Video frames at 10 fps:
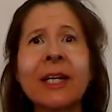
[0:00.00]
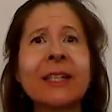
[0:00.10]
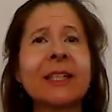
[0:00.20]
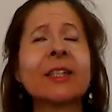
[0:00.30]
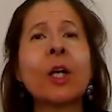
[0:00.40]

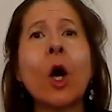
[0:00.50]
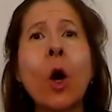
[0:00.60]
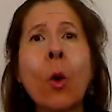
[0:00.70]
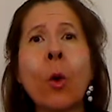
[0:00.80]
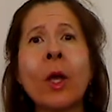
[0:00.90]
She said,
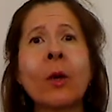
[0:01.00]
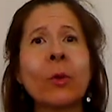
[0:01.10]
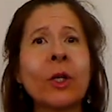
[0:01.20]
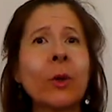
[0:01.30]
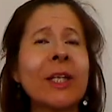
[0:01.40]
oh,
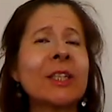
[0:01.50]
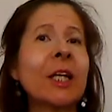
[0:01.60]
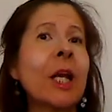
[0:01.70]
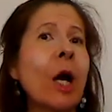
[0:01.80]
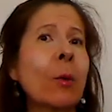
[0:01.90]
we're going to
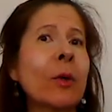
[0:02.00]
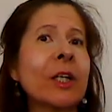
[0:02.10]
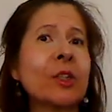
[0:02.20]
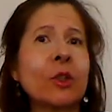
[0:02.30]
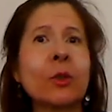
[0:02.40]
lower
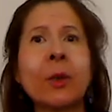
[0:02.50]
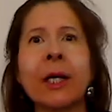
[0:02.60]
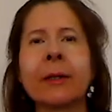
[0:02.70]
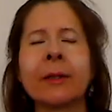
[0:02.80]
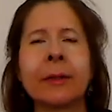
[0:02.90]
it to,